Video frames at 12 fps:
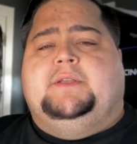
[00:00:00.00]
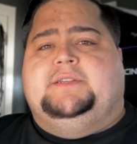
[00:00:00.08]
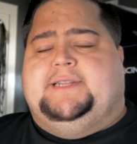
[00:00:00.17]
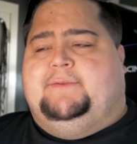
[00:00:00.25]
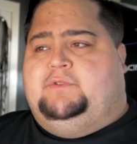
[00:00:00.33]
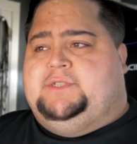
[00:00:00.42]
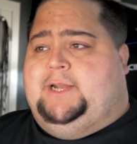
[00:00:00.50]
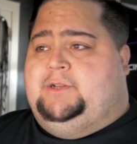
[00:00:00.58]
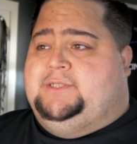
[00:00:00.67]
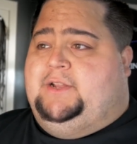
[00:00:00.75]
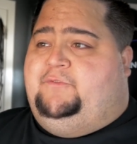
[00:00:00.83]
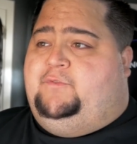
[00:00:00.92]
several
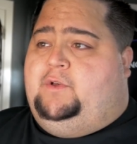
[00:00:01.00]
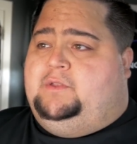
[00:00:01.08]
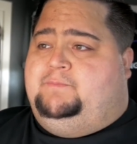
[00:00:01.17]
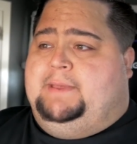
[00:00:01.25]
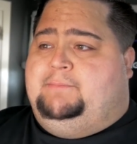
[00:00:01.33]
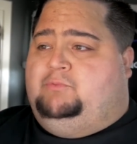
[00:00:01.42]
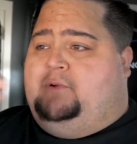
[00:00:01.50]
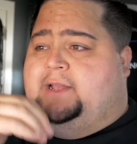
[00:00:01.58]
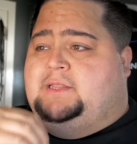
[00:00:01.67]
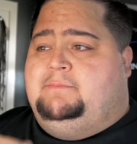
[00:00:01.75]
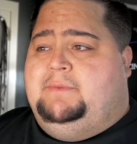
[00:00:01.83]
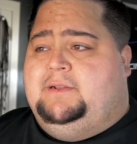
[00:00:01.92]
titles that fall maybe right
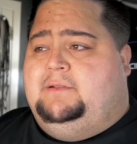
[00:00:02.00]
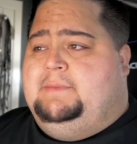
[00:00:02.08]
in the middle.